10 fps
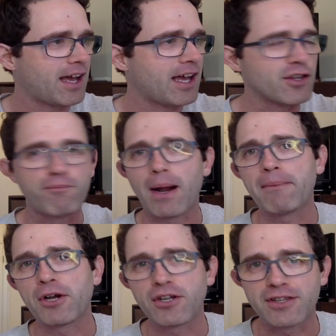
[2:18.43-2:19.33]
you've
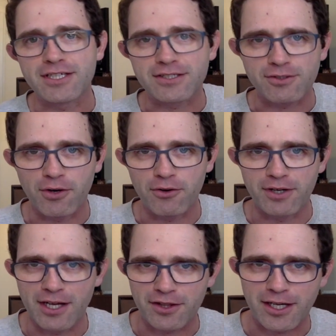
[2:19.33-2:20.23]
probably heard this quote
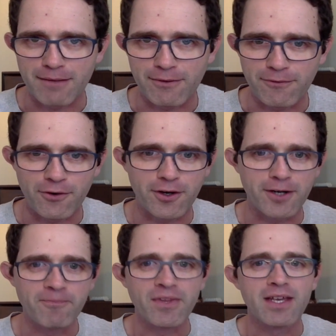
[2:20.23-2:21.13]
in healthcare
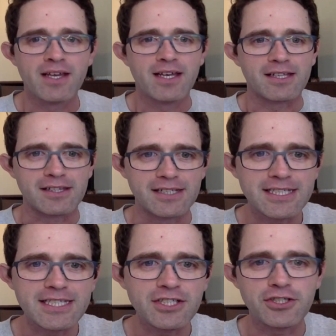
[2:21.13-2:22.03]
before.
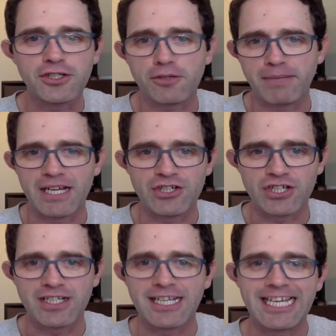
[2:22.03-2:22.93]
Listen to your
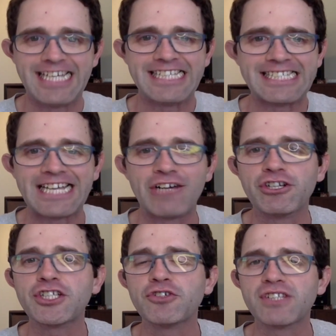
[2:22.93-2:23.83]
patient, he is
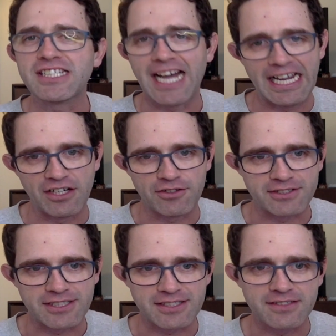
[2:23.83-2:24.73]
telling you the
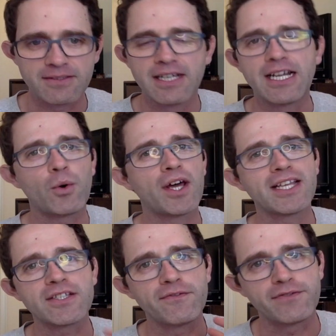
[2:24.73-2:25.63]
diagnosis. Now, while
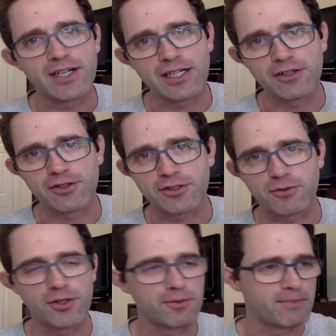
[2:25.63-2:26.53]
that's a very old
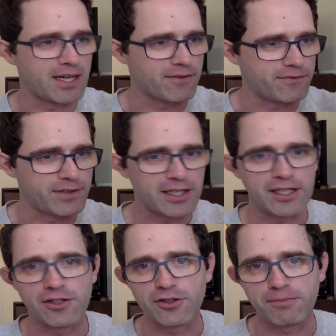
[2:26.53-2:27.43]
quote by a
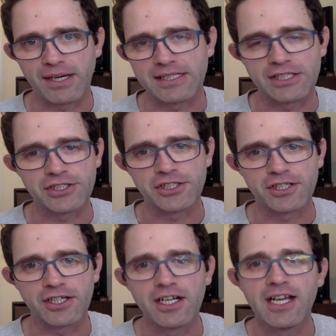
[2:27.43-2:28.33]
very old practitioner,